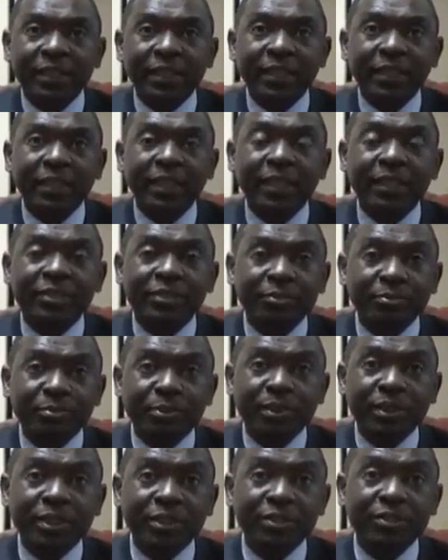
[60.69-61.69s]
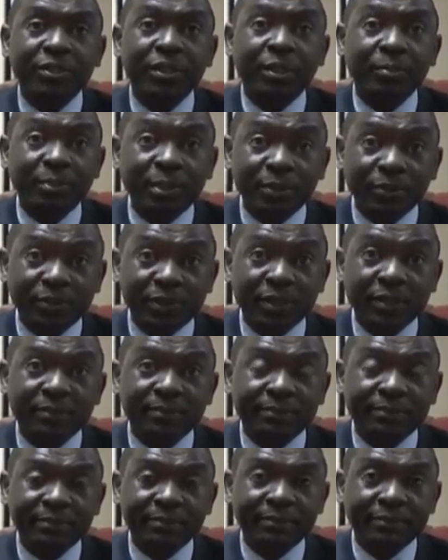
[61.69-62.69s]
in election petition appeals.
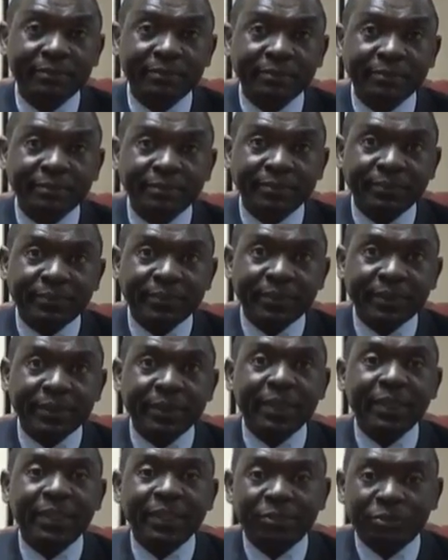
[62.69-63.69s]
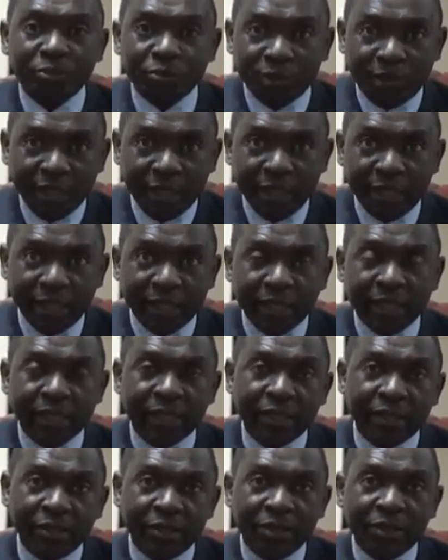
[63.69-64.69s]
Today,
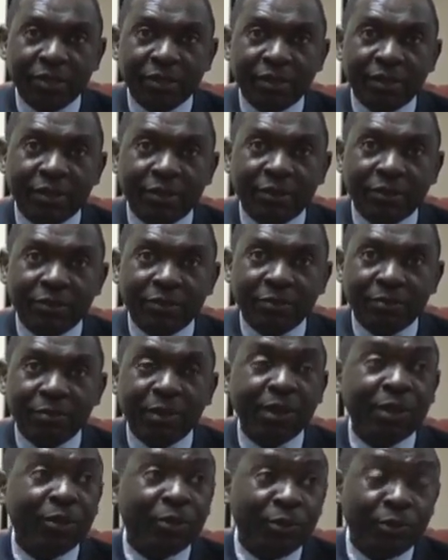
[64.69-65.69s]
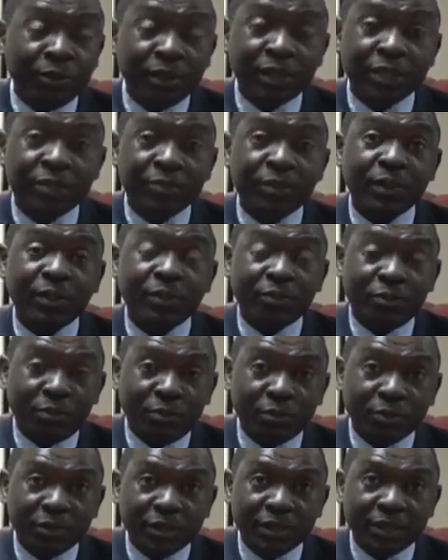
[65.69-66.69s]
my lawyers were in
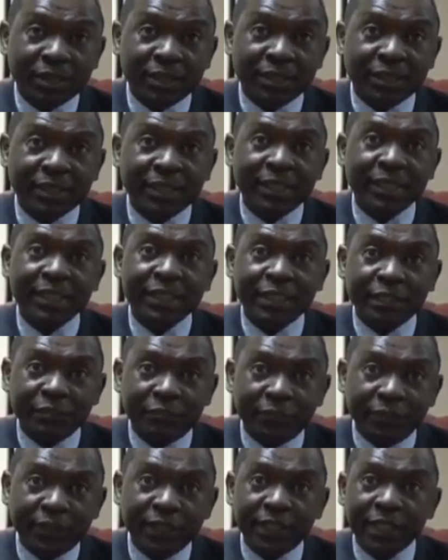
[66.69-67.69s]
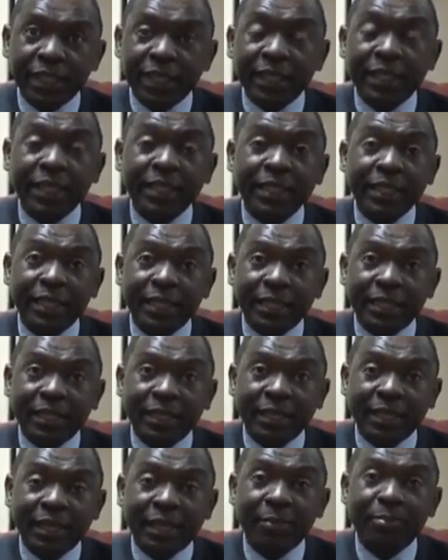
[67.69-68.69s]
court defending another
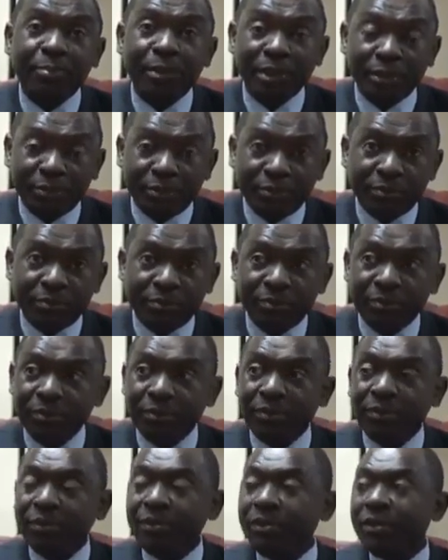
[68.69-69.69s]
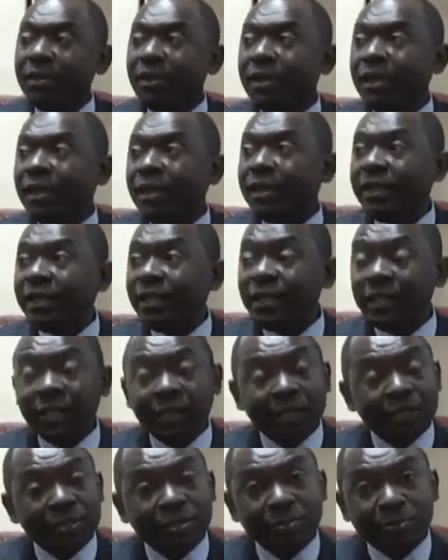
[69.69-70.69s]
appeal in an
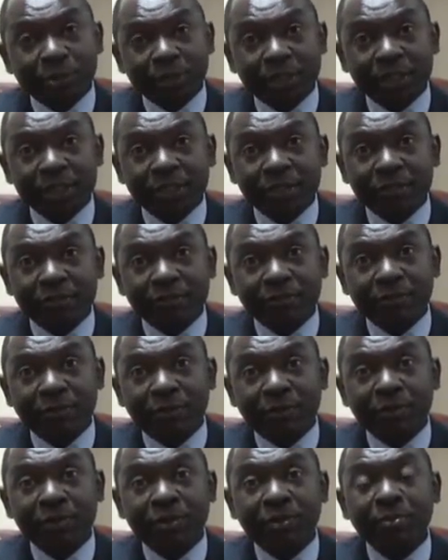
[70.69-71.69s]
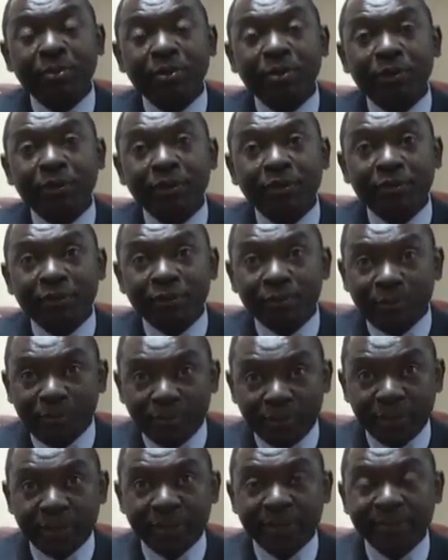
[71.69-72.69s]
election petition for Honorable Greyford
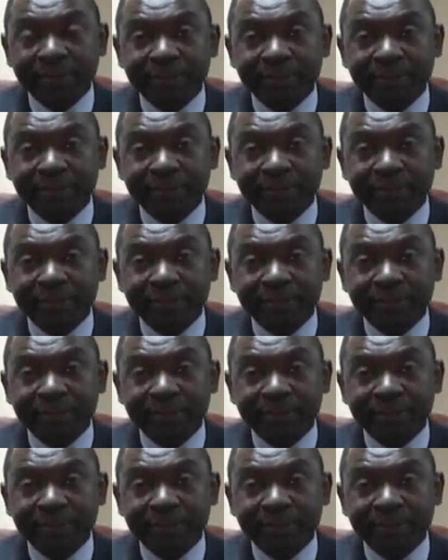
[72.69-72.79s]
Monde.